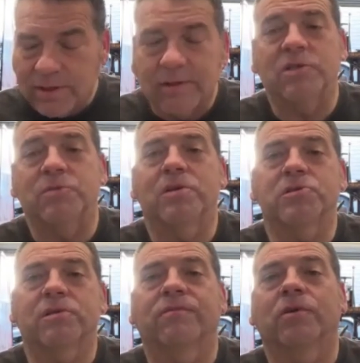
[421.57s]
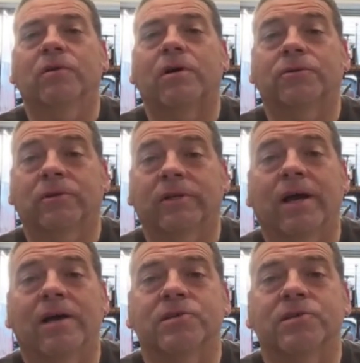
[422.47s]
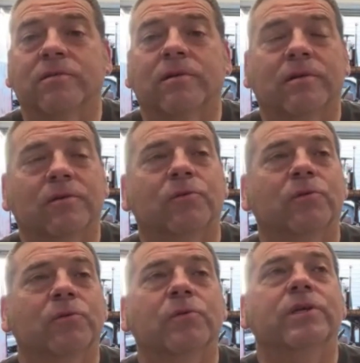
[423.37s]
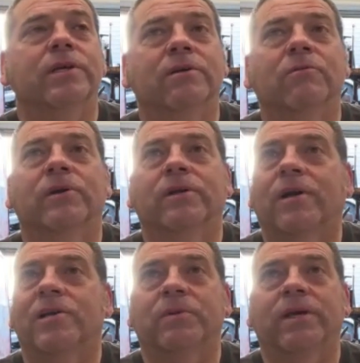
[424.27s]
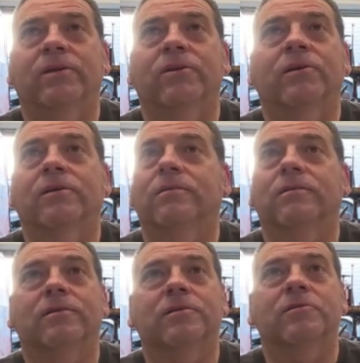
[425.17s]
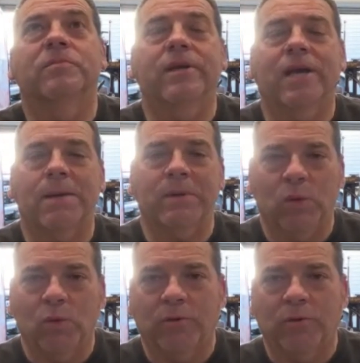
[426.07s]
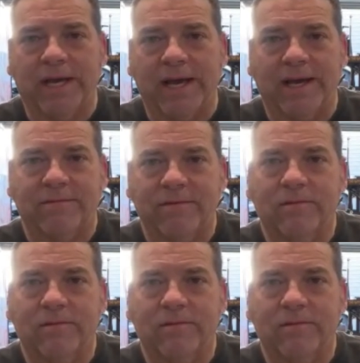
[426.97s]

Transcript: especially field altered guys, that we need to realize, man, look, be happy with what we have.